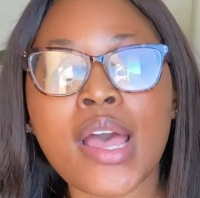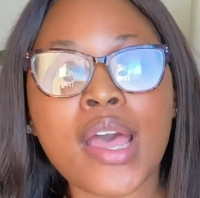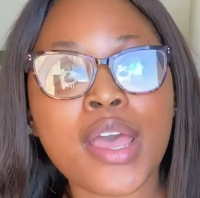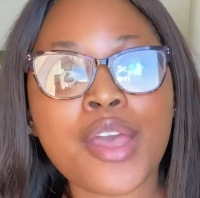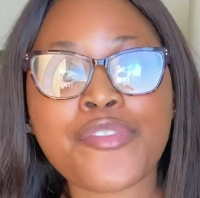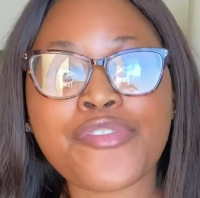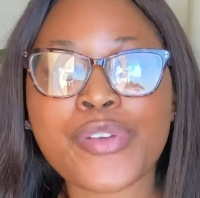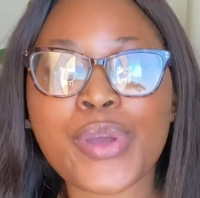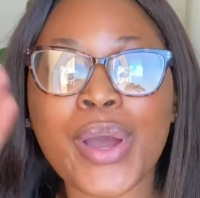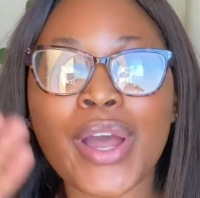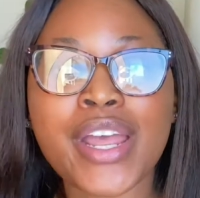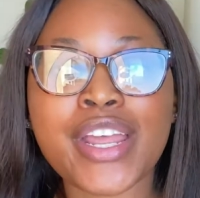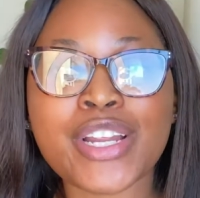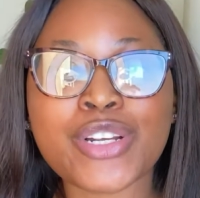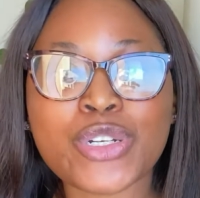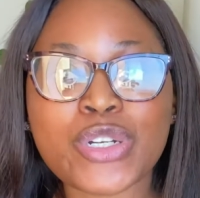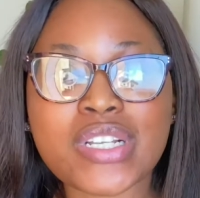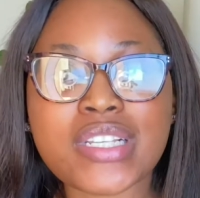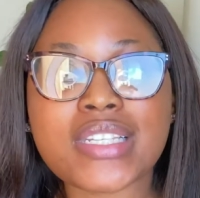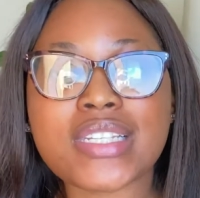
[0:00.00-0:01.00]
If you are
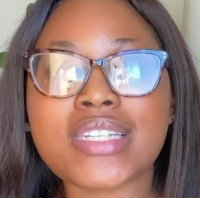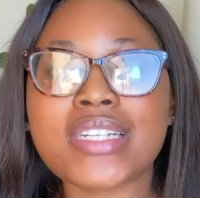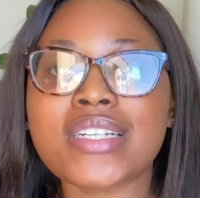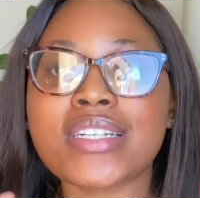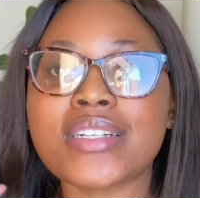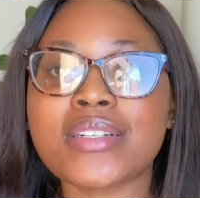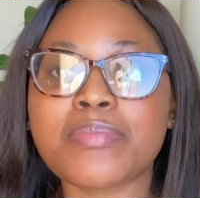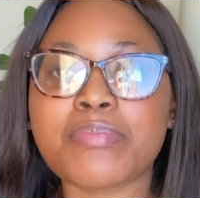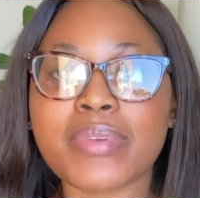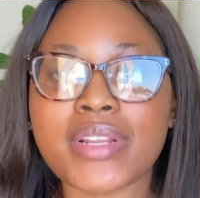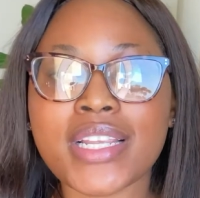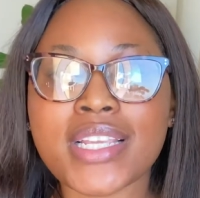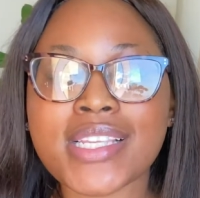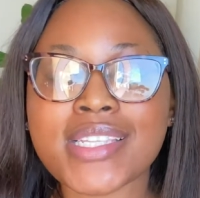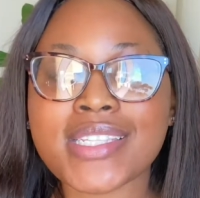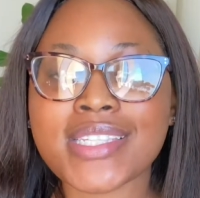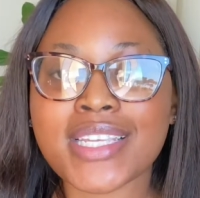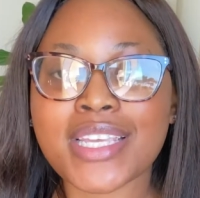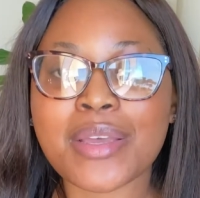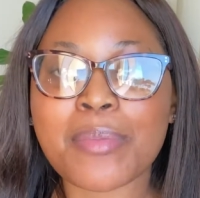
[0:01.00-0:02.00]
interested,
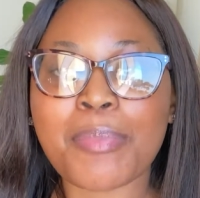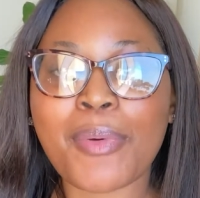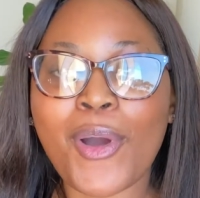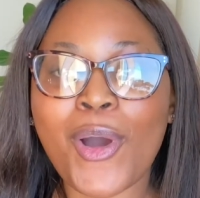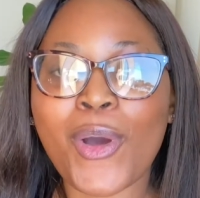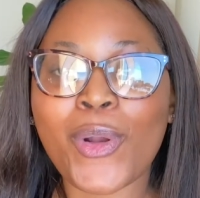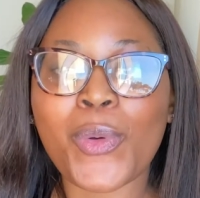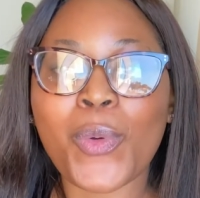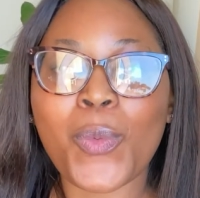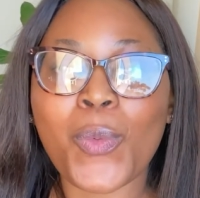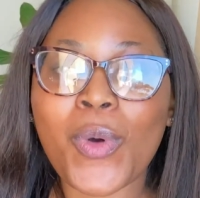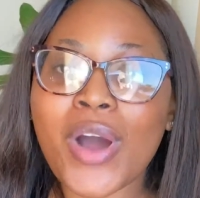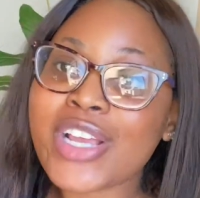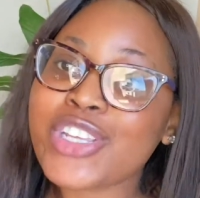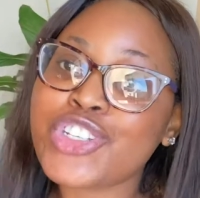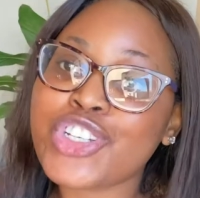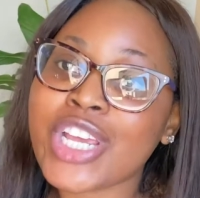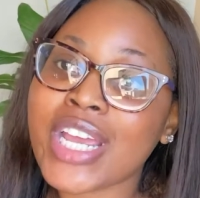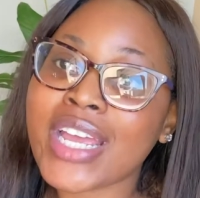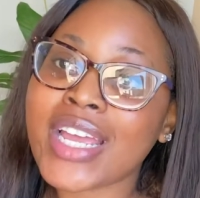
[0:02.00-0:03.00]
please keep on
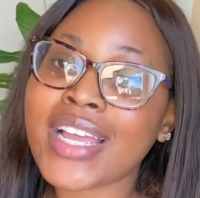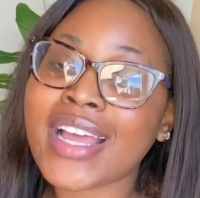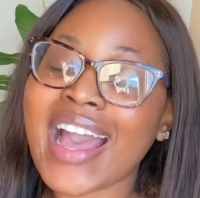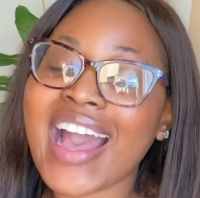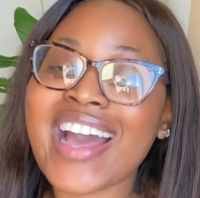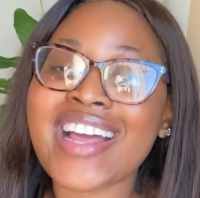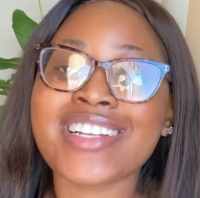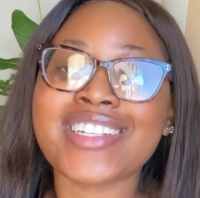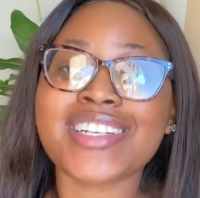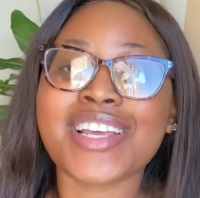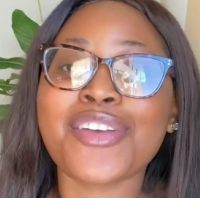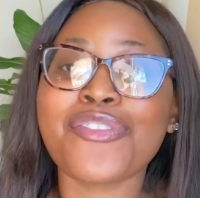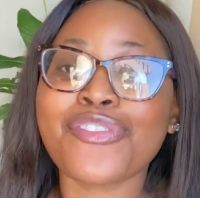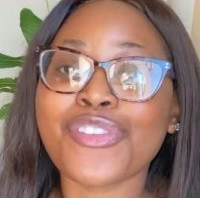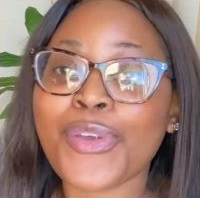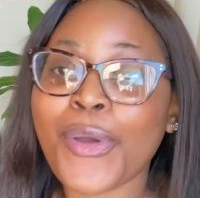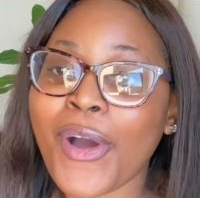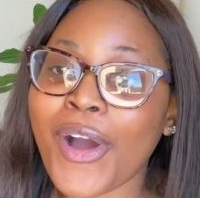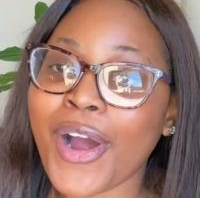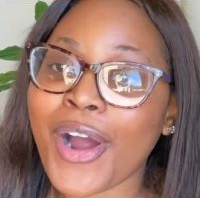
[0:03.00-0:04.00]
watching, and if
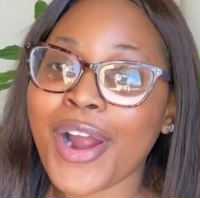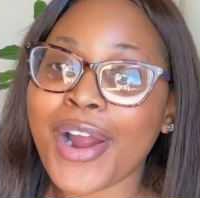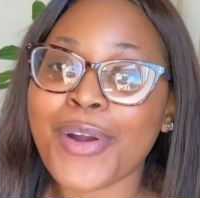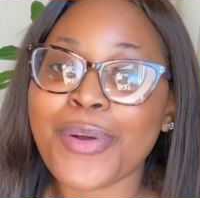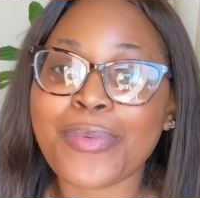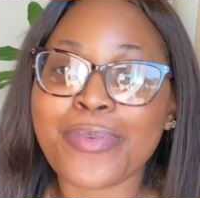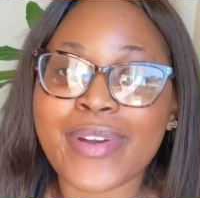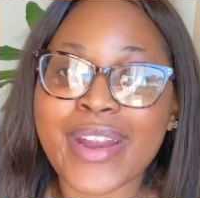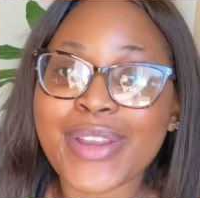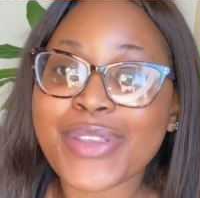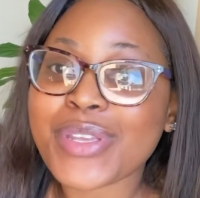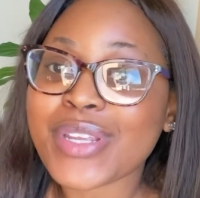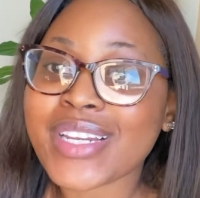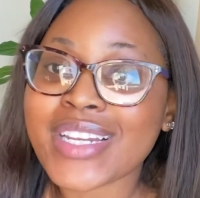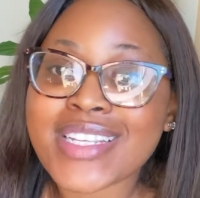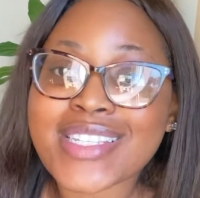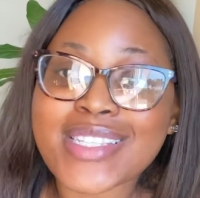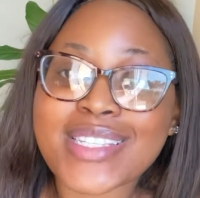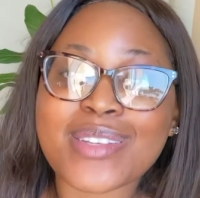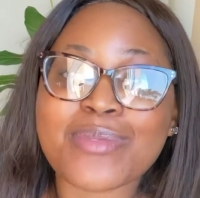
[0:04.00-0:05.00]
you are a
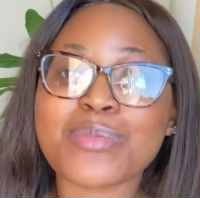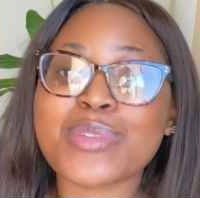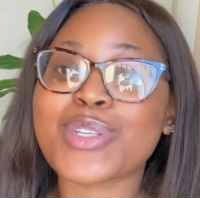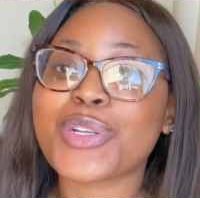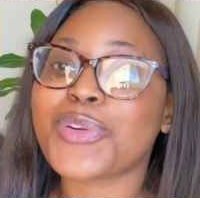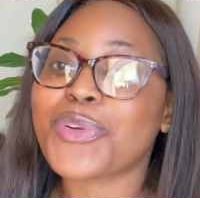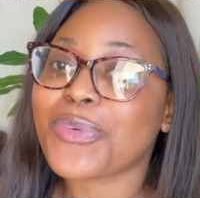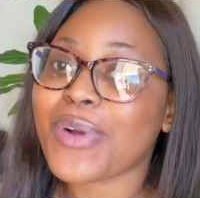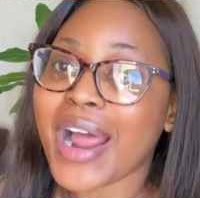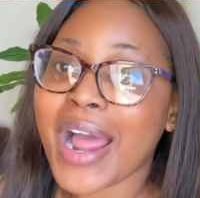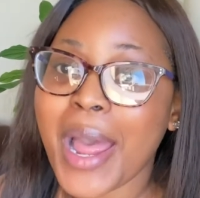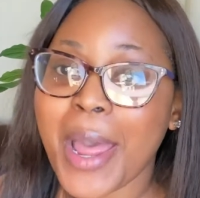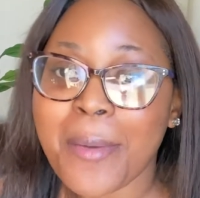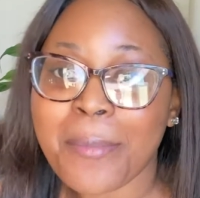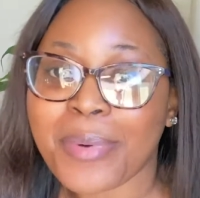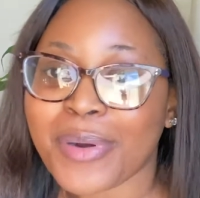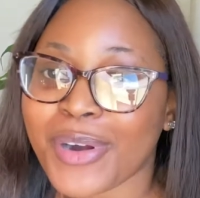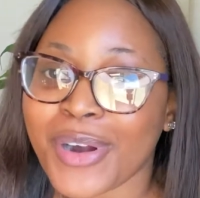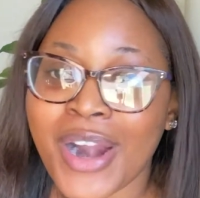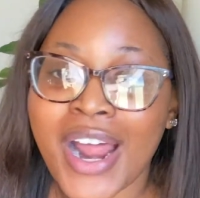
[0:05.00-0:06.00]
regular
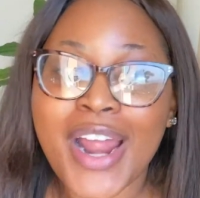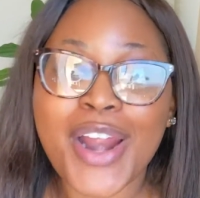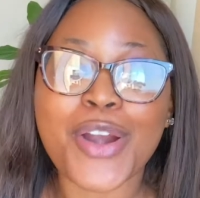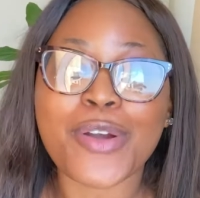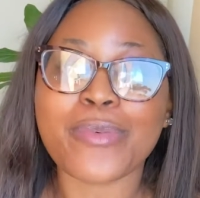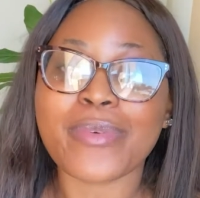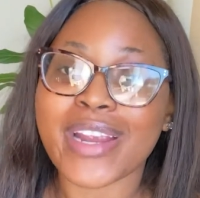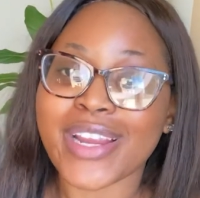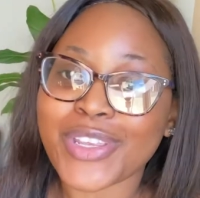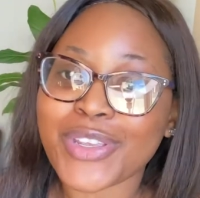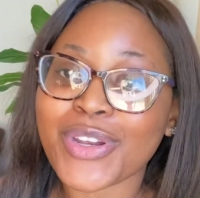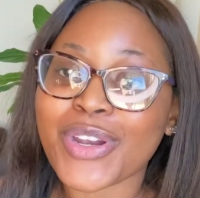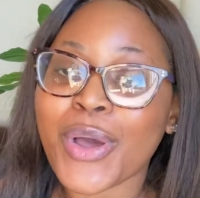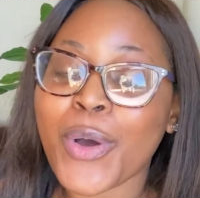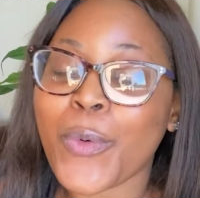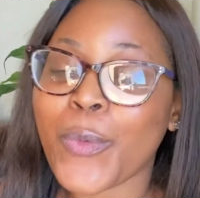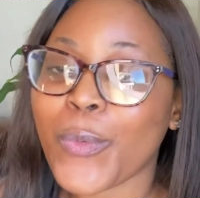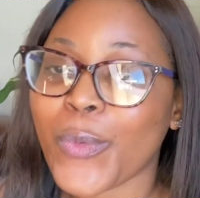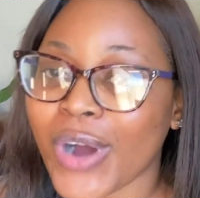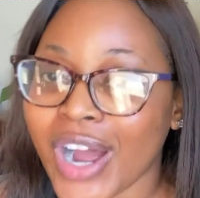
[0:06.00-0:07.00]
subscriber, a regular
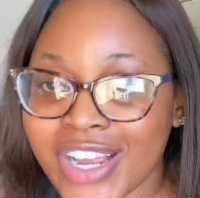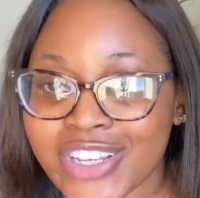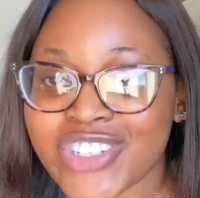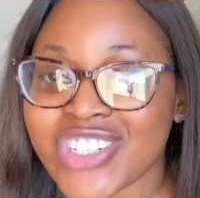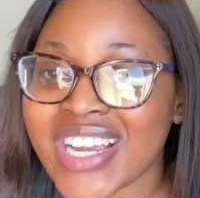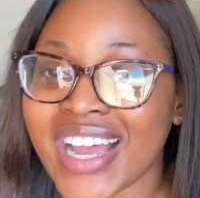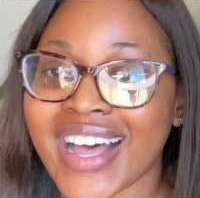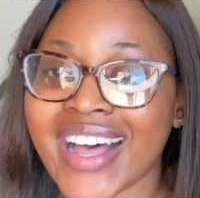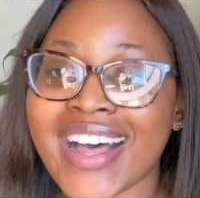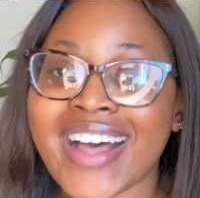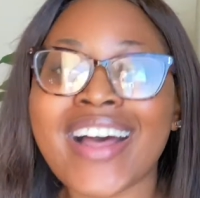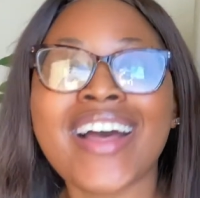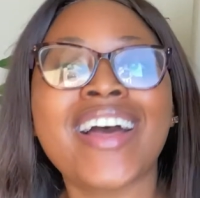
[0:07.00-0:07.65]
watcher,